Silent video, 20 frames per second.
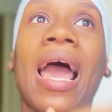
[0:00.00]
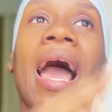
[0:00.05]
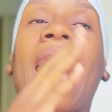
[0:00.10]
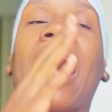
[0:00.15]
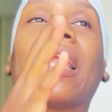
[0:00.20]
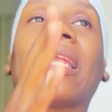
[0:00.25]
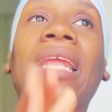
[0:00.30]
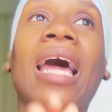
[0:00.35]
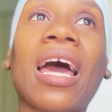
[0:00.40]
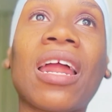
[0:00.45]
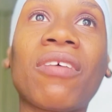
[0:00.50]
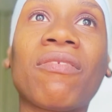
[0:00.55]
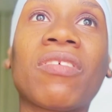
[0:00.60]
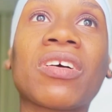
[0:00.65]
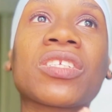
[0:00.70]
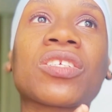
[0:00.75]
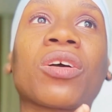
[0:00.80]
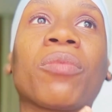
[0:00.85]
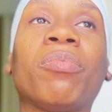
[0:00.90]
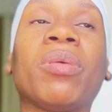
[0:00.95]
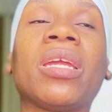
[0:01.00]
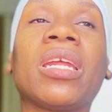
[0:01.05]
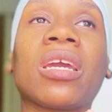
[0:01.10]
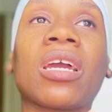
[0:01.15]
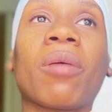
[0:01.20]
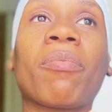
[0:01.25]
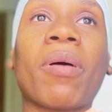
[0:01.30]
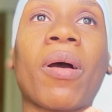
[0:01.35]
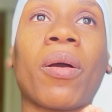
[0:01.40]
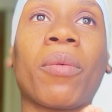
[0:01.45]
A lot of us are beating
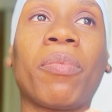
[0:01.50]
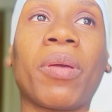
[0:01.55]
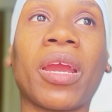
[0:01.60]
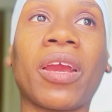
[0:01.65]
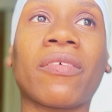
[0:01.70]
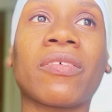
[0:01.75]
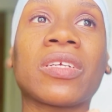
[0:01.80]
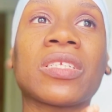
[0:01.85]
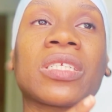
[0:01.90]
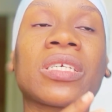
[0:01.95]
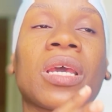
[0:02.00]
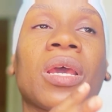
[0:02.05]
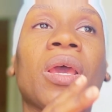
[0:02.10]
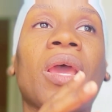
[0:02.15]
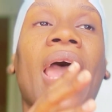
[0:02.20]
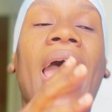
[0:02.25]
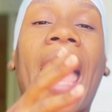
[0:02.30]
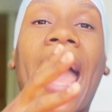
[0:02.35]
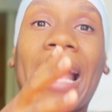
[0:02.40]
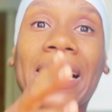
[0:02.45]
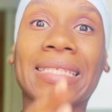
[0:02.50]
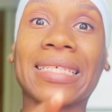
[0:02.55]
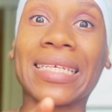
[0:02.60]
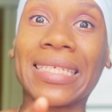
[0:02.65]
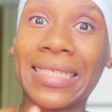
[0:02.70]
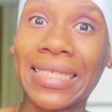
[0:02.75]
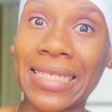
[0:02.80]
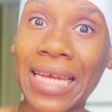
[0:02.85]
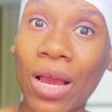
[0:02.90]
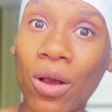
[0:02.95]
up our parents as
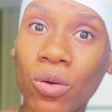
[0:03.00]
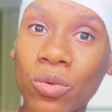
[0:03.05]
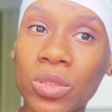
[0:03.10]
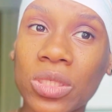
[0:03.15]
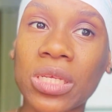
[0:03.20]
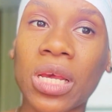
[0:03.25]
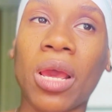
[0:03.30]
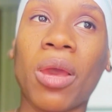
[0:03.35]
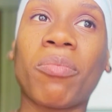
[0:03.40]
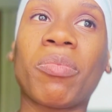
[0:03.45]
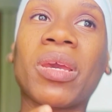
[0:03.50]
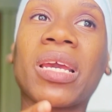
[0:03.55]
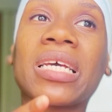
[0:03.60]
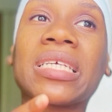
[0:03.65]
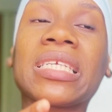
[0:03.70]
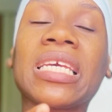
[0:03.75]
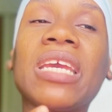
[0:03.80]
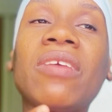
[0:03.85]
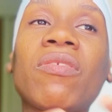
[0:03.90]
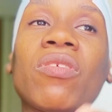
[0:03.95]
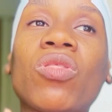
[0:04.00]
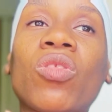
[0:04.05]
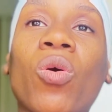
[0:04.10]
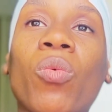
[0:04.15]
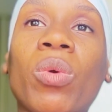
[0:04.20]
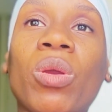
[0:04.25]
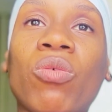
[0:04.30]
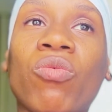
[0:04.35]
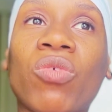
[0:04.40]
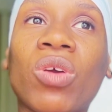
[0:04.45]
adults because even though
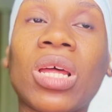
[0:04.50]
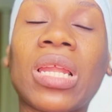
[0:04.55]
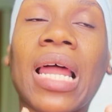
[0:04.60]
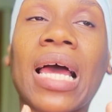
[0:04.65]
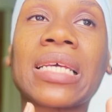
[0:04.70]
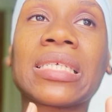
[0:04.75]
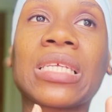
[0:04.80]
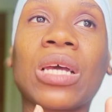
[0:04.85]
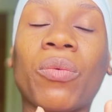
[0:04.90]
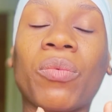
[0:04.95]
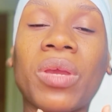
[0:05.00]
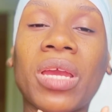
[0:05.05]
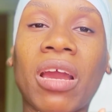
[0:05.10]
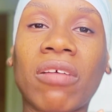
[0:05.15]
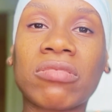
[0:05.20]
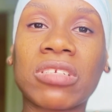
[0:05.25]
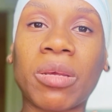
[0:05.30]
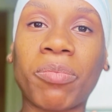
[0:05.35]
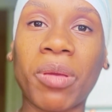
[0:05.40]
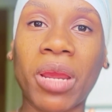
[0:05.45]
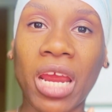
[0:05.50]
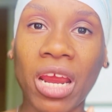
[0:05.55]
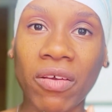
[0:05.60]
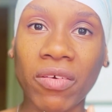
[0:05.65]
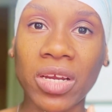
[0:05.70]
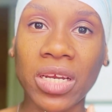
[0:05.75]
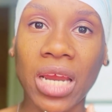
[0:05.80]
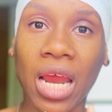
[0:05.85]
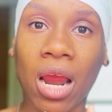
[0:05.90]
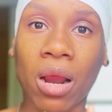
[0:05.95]
we realize that we have to
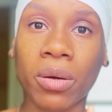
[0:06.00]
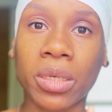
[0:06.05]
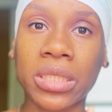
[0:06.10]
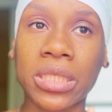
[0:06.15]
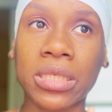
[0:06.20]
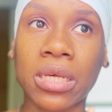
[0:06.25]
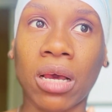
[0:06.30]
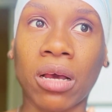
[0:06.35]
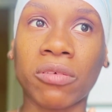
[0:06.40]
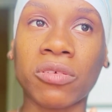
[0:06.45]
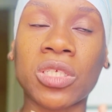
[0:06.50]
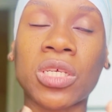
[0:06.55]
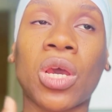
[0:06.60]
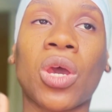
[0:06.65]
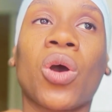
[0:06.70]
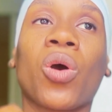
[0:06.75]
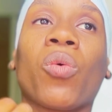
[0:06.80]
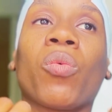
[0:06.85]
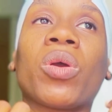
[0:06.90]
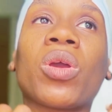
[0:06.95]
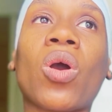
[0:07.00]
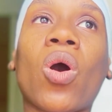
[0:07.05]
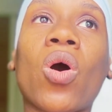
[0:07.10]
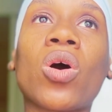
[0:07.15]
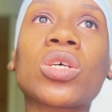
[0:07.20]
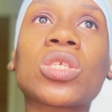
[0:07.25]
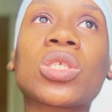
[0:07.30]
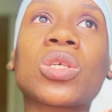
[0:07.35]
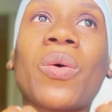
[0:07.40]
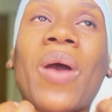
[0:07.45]
parent ourselves, we
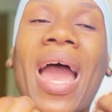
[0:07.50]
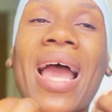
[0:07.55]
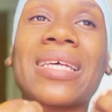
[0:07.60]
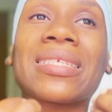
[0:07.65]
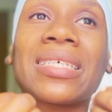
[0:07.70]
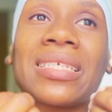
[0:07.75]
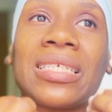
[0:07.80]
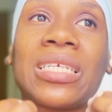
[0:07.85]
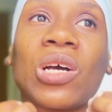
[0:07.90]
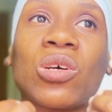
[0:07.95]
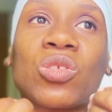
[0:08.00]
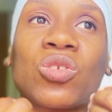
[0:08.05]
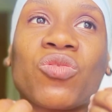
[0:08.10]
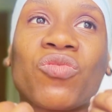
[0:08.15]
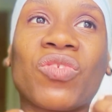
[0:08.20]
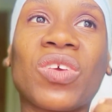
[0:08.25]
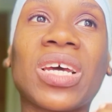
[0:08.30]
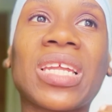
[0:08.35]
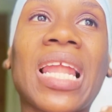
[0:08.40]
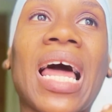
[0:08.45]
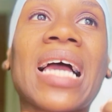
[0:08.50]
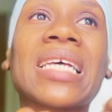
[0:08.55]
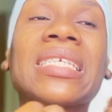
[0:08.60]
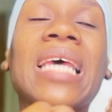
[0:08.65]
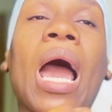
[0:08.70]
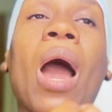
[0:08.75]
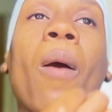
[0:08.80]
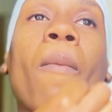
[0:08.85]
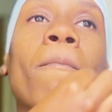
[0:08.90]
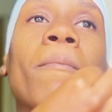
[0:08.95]
also as adults realize
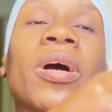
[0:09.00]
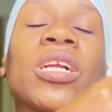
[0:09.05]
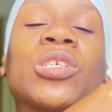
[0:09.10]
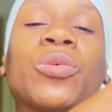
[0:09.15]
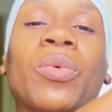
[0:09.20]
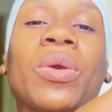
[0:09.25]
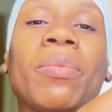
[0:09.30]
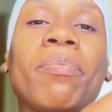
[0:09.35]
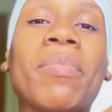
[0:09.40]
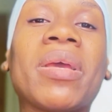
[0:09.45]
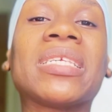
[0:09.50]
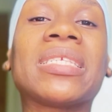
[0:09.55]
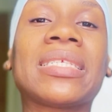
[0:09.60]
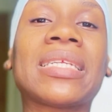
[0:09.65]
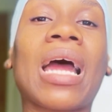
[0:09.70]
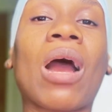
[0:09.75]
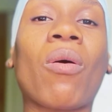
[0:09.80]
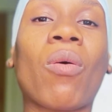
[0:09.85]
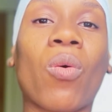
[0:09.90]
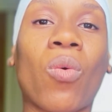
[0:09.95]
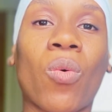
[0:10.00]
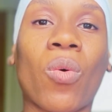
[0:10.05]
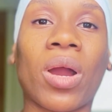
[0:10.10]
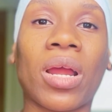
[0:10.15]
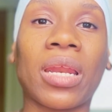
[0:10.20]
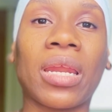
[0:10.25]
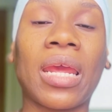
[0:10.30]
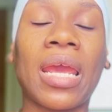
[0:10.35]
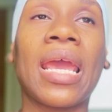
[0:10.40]
how much we missed out on.